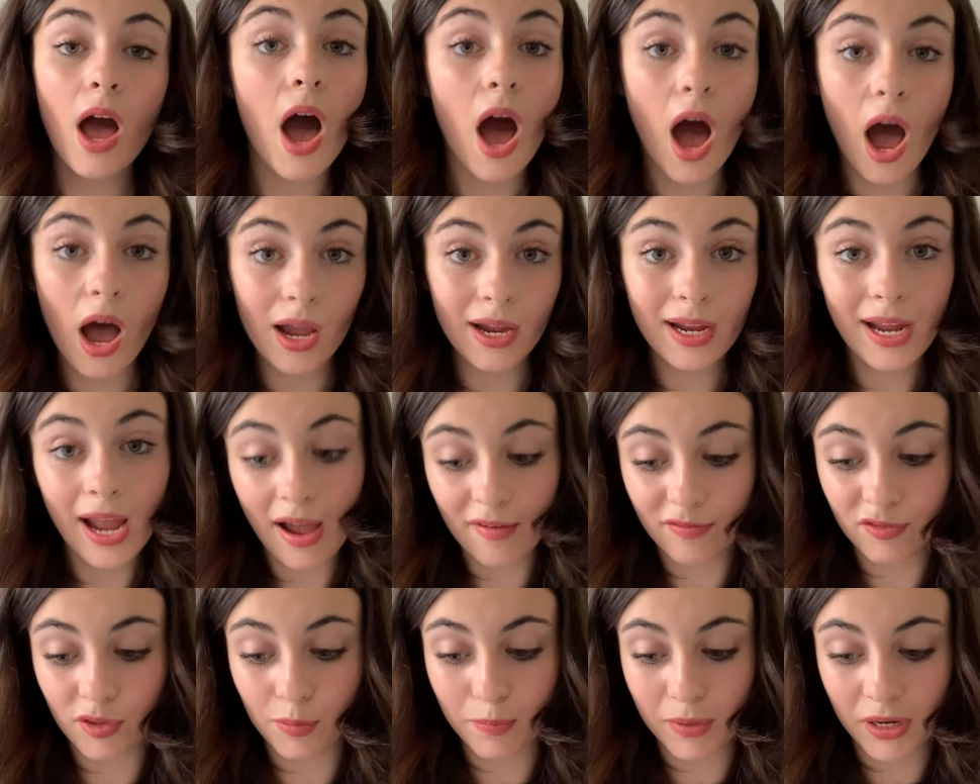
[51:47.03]
I
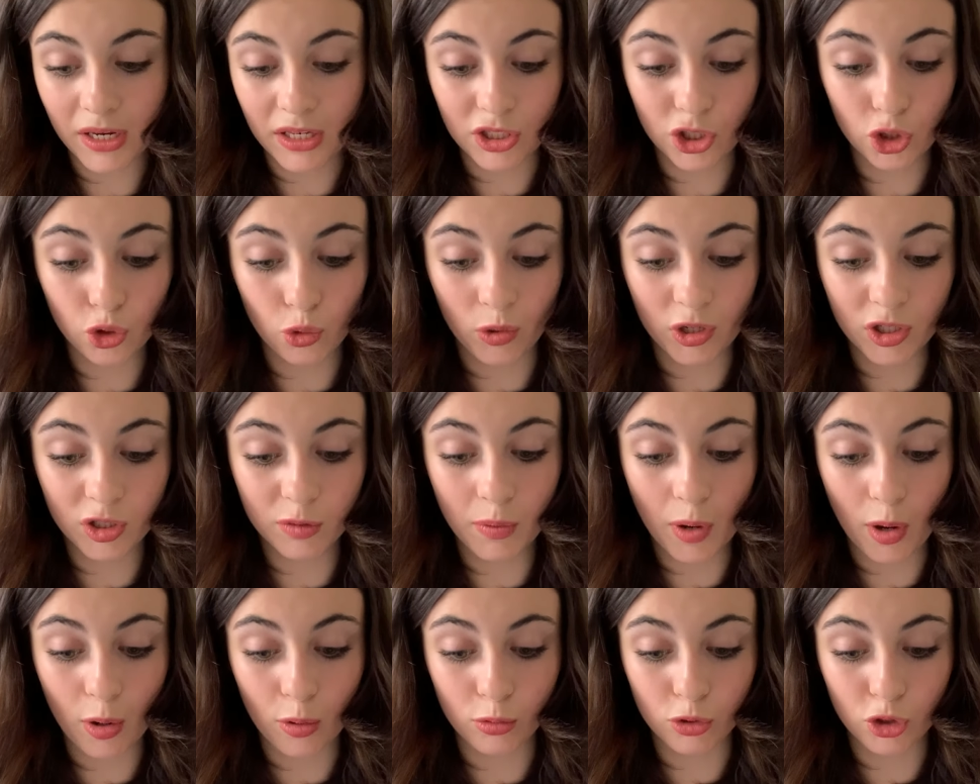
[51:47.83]
have the means to
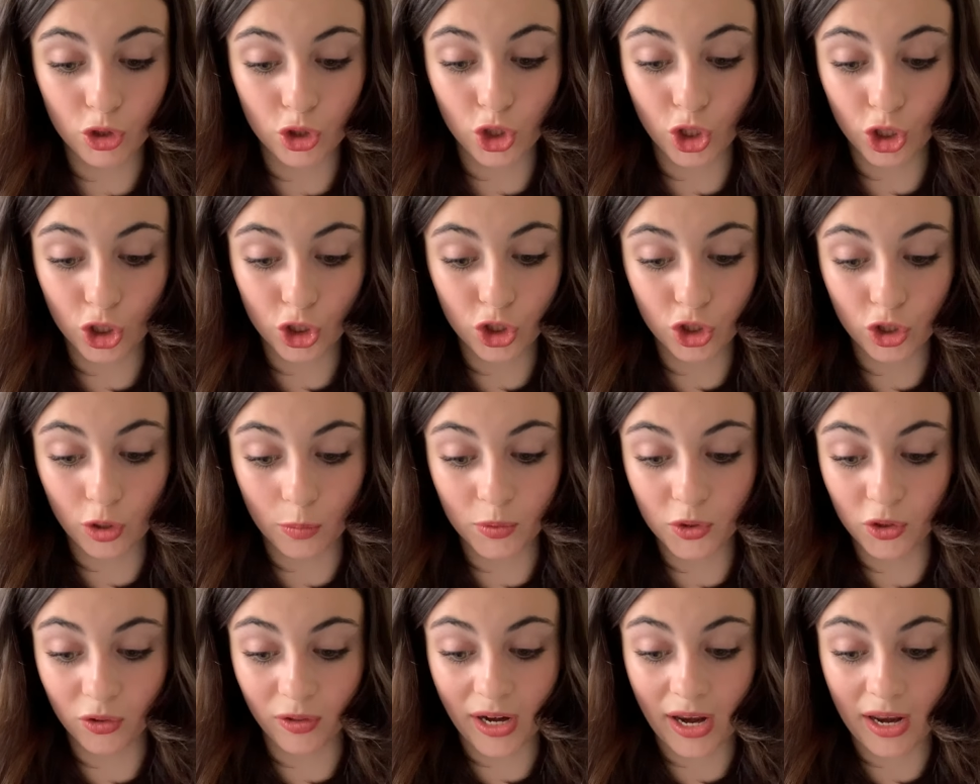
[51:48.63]
expose your
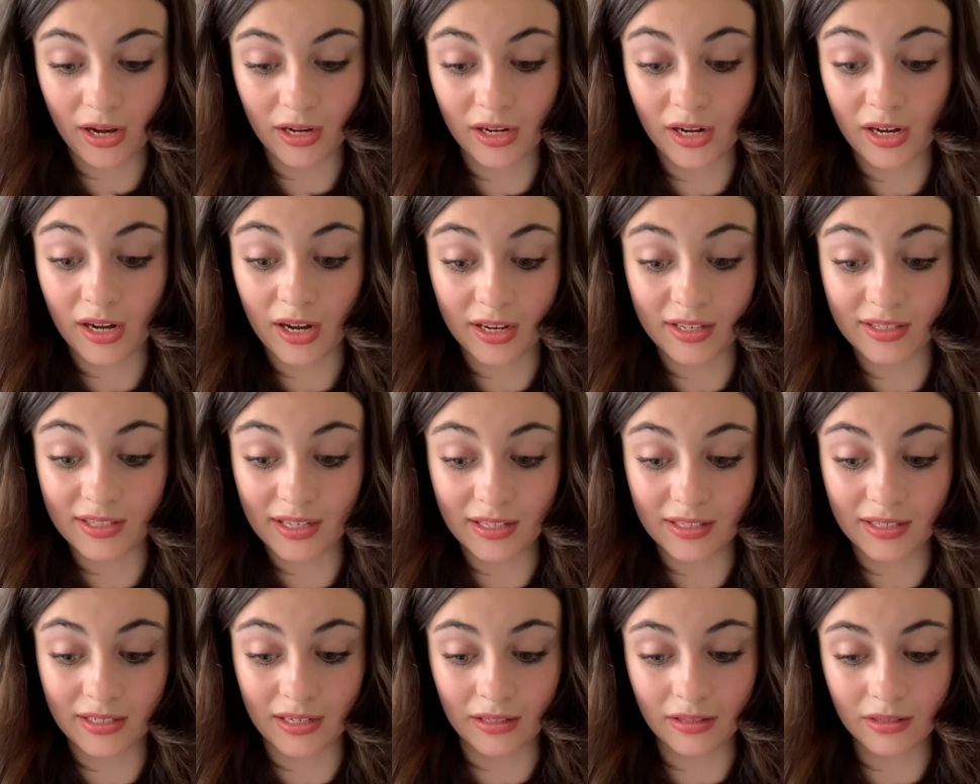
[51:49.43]
subterranean
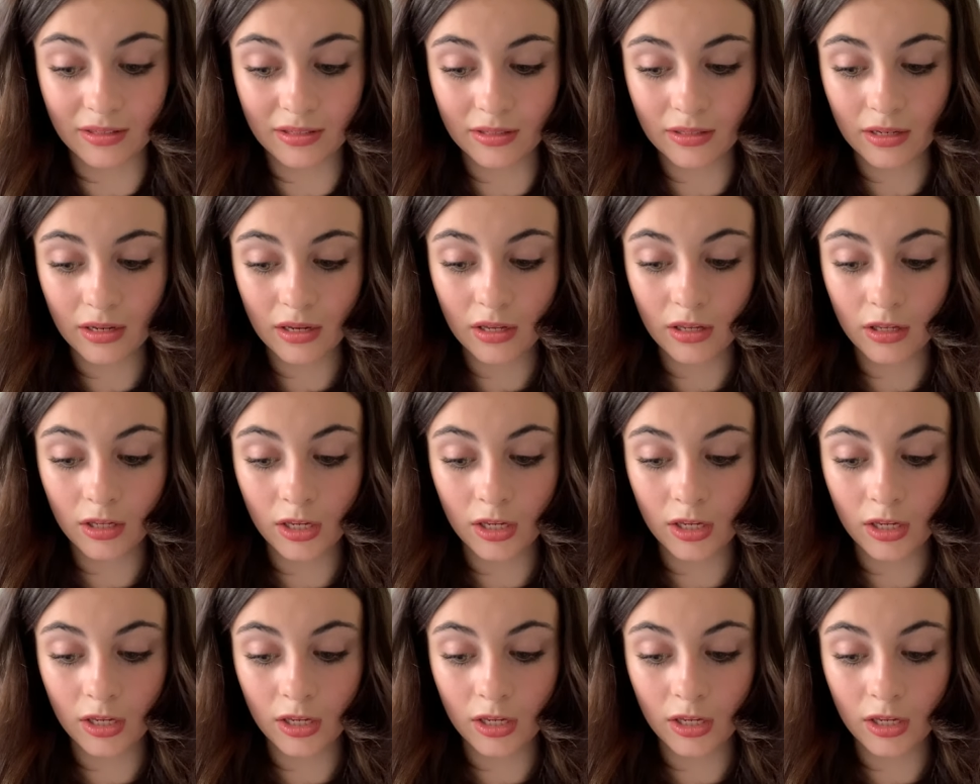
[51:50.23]
existence,